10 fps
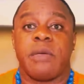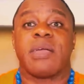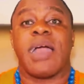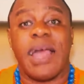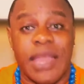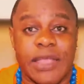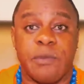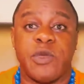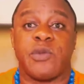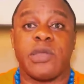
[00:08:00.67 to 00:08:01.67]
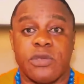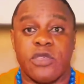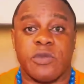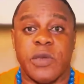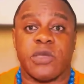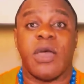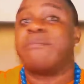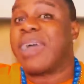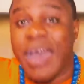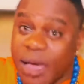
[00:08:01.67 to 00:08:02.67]
Because a lot of people disrespect you
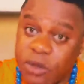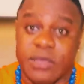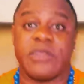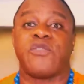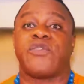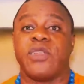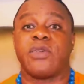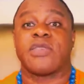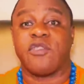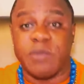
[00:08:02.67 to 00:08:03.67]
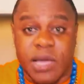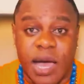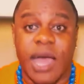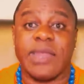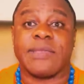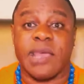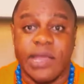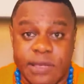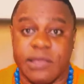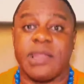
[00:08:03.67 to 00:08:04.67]
and I always defend yourself. I call it say,
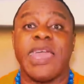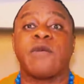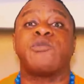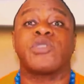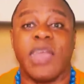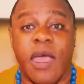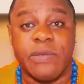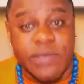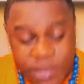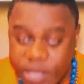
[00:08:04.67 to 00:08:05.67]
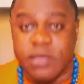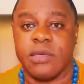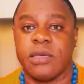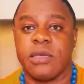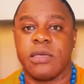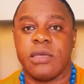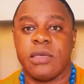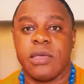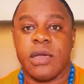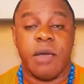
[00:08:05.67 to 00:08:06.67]
listen, Leng put her Sting.
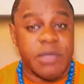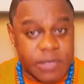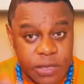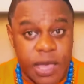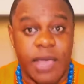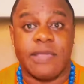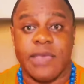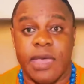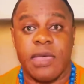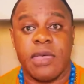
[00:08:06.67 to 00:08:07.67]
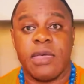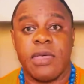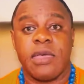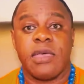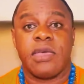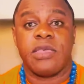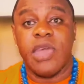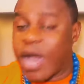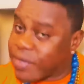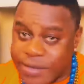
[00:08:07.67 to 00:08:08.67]
Because I see her say,
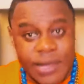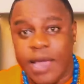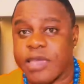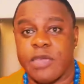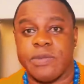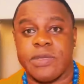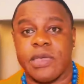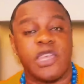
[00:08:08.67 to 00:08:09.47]
you still a keep Sting.